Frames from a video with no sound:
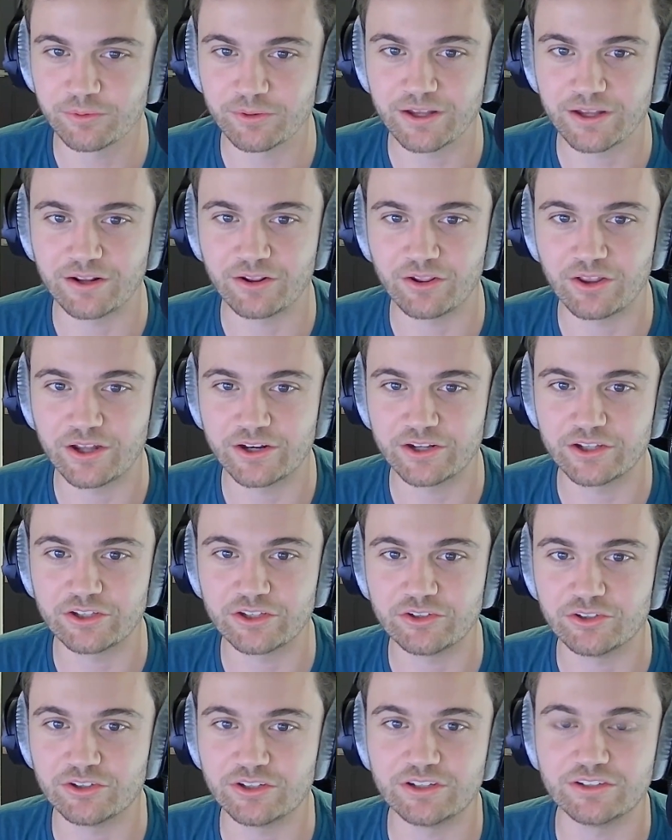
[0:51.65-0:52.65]
We've got a lot
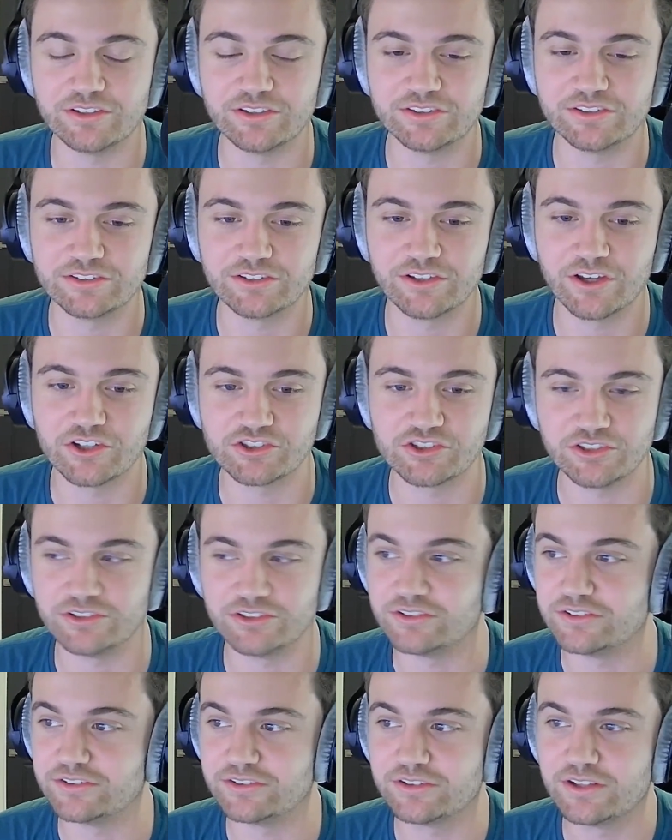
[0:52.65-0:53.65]
of good
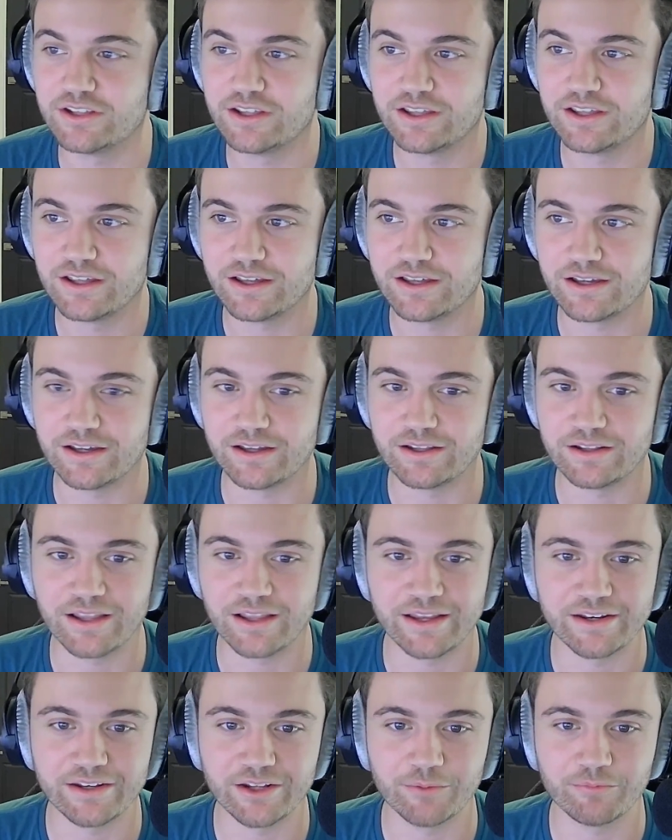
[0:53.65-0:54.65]
discussions
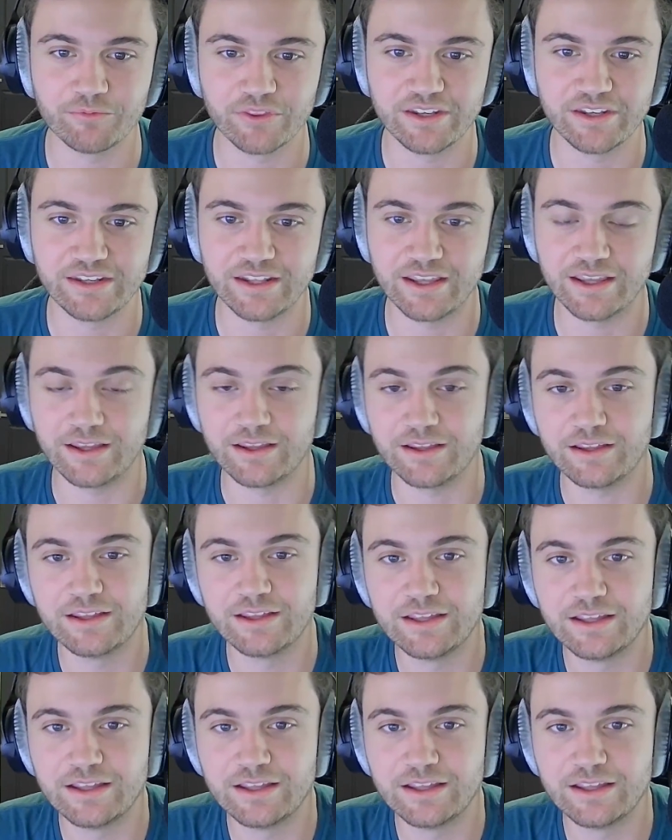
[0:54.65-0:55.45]
lined up for the day.